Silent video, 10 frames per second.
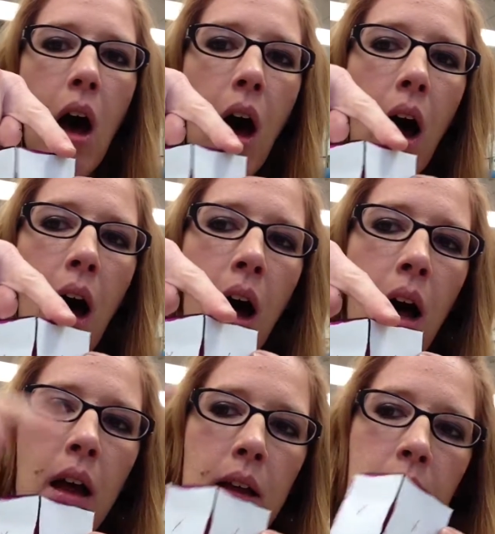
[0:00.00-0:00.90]

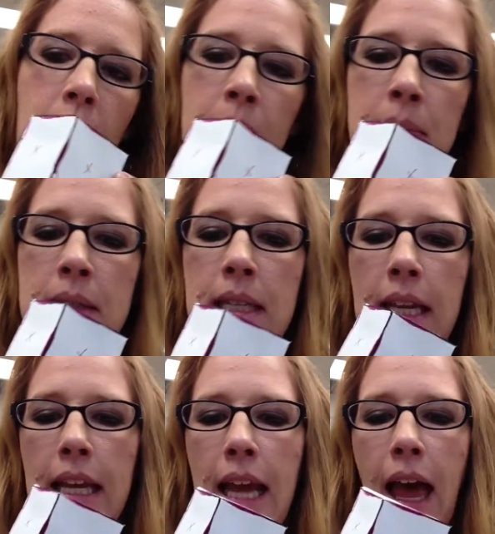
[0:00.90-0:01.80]
all come
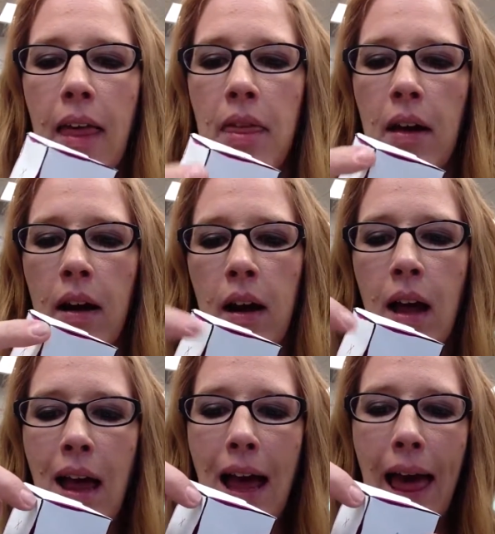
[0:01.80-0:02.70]
together
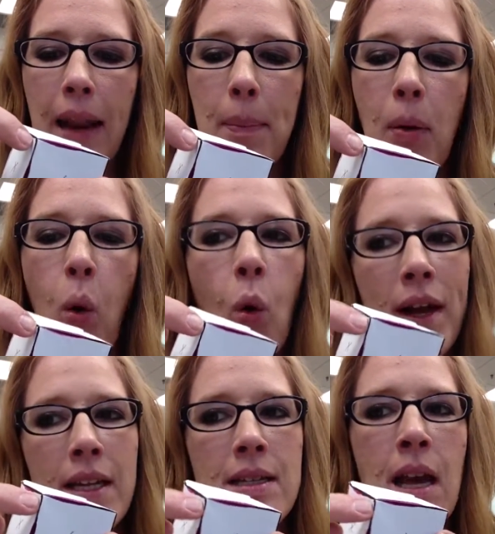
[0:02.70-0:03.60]
at a
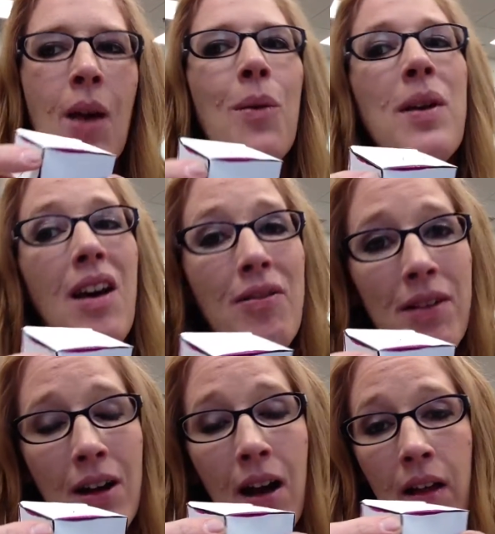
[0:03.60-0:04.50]
point. We often
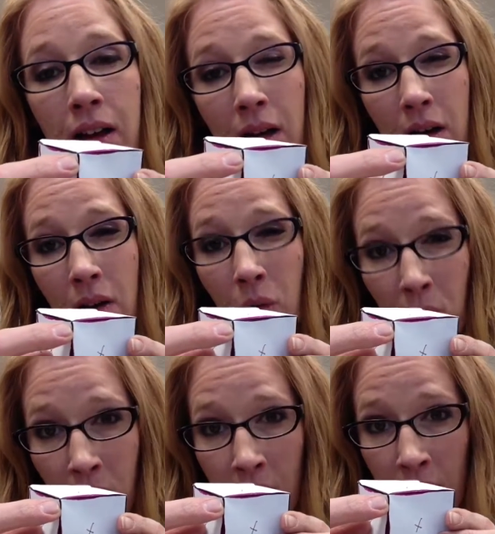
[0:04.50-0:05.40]
call it a
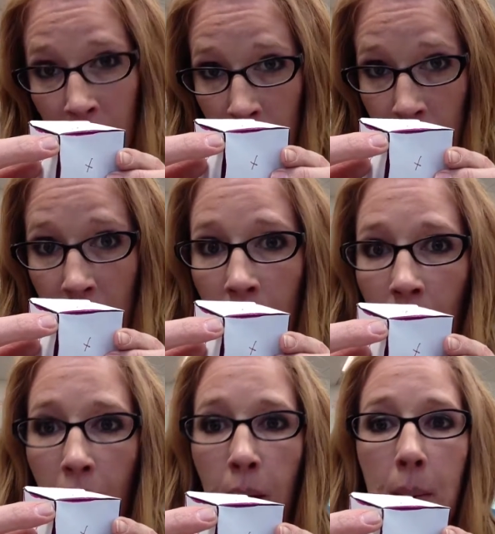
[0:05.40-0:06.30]
corner,
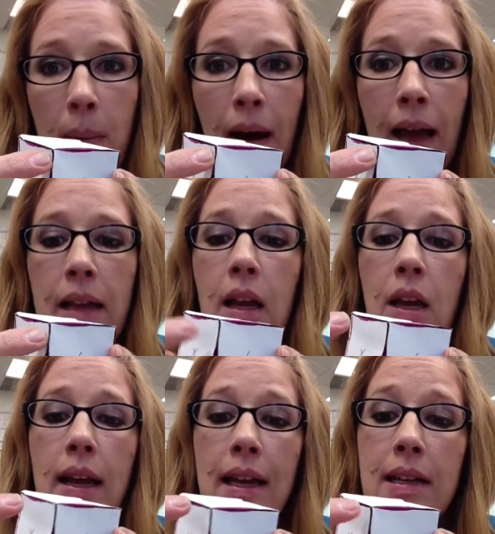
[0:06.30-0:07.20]
but
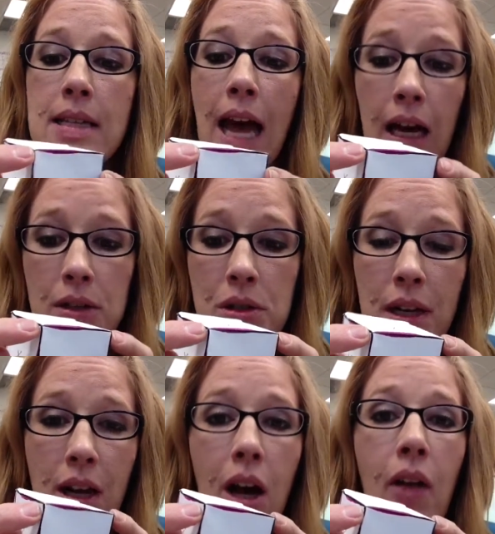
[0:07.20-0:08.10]
it is actually
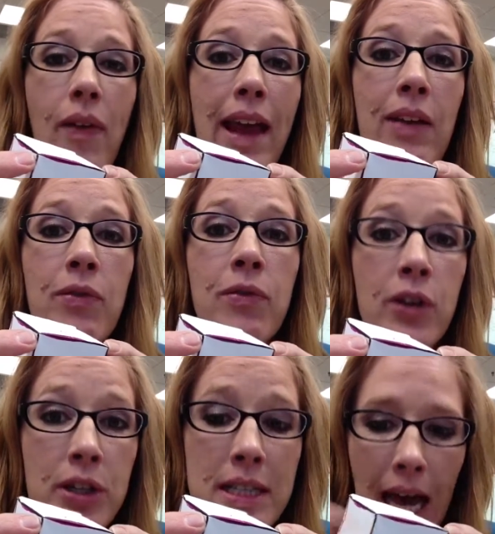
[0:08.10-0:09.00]
called a
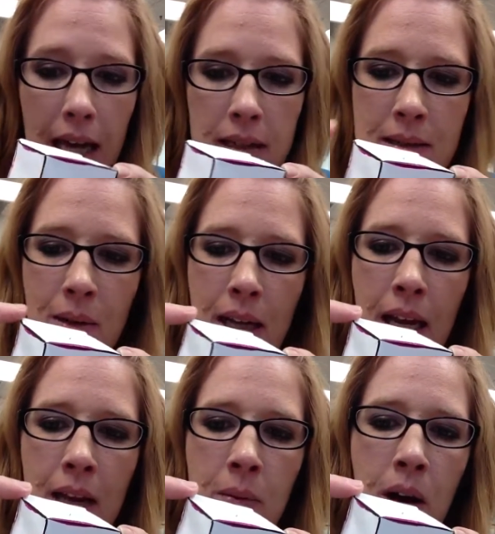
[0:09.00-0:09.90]
vertex. So
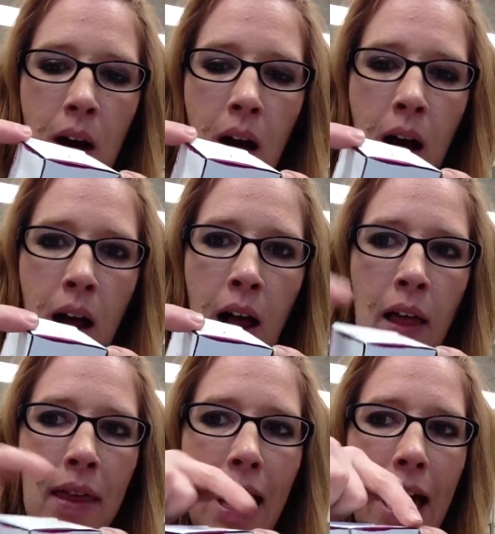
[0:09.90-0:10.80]
again, where all
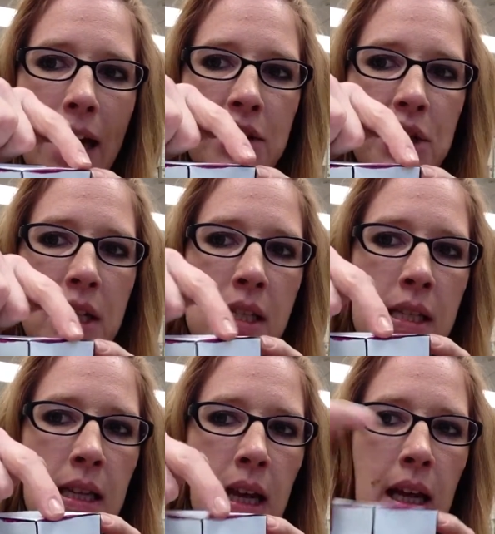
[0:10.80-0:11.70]
the edges
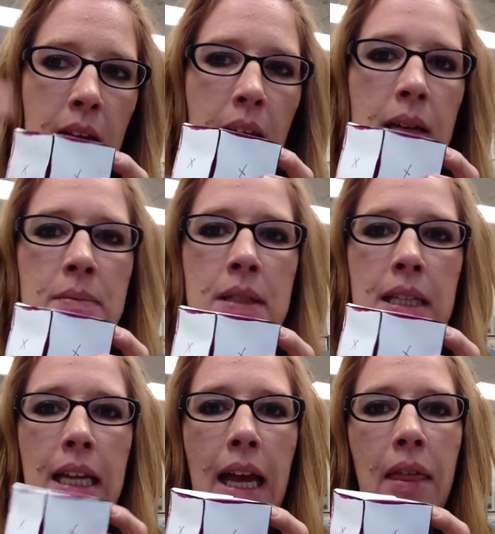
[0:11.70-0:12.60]
come
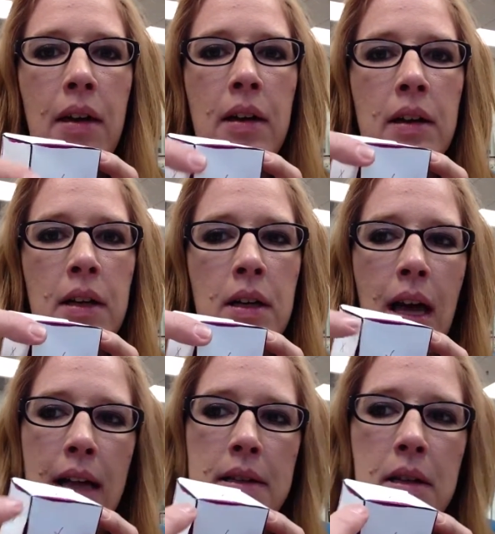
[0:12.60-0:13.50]
together
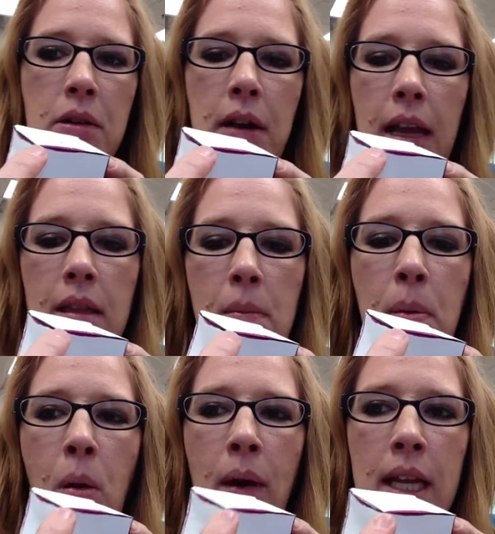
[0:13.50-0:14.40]
to create the
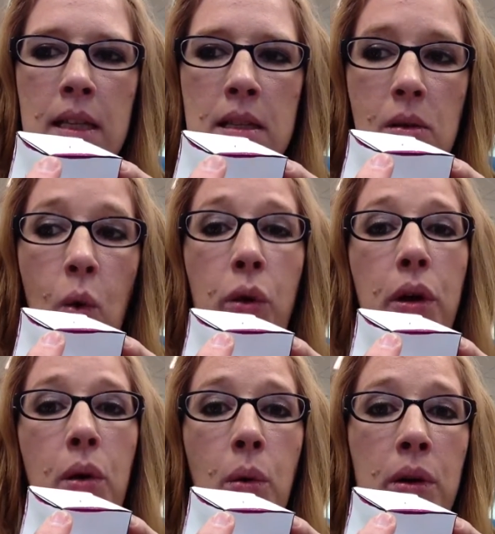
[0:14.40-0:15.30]
point or the
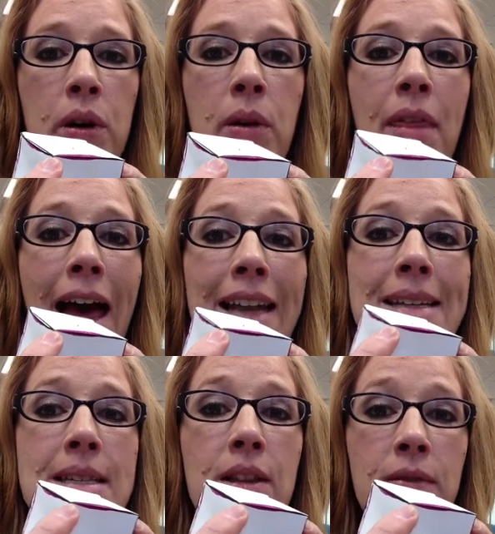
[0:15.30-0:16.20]
corner, that
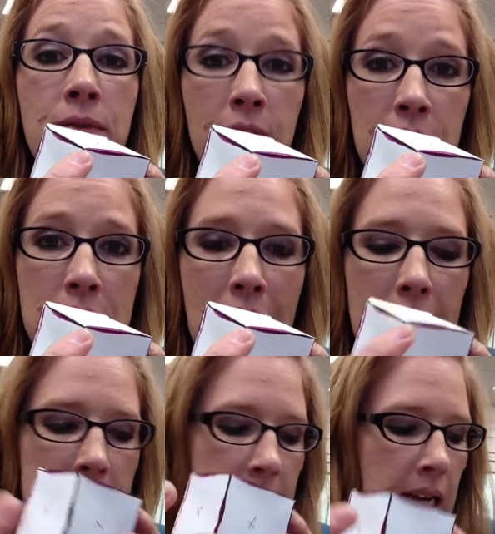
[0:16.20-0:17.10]
is the
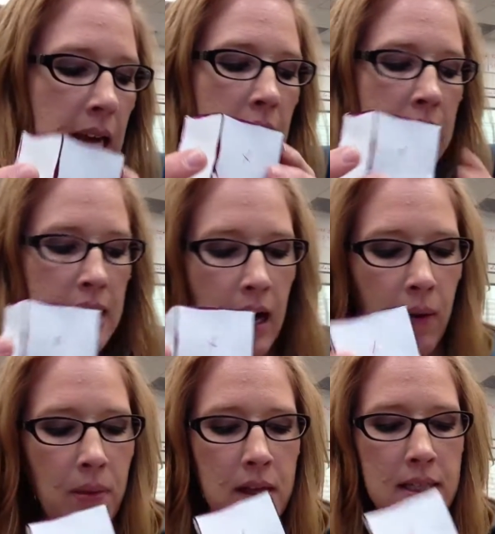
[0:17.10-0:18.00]
vertex. Now,
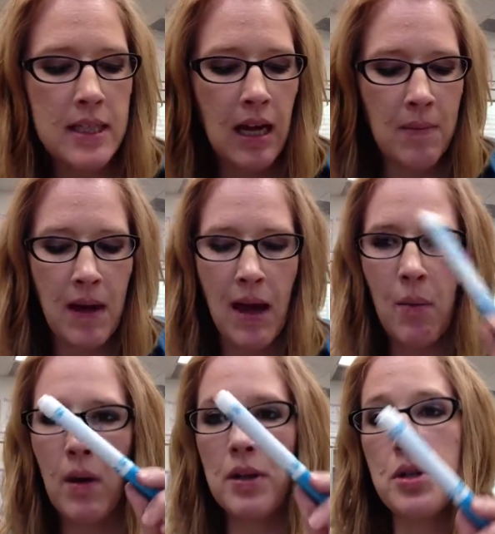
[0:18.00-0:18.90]
this time I
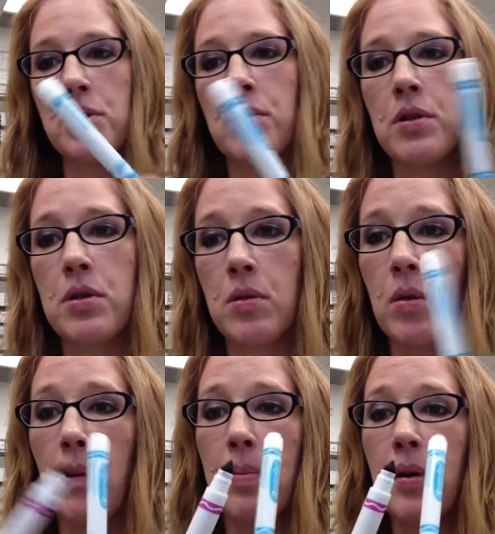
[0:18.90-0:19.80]
want you to
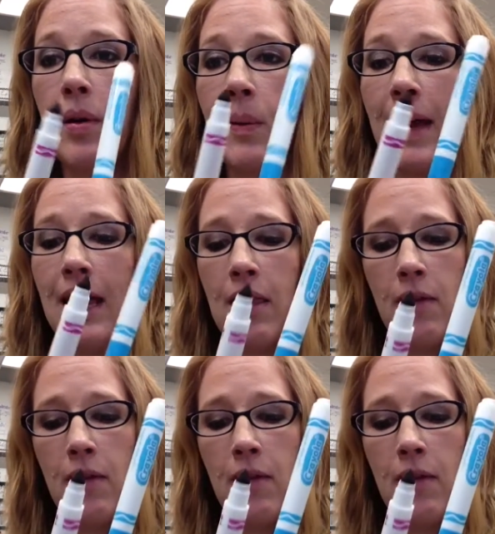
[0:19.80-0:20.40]
put away the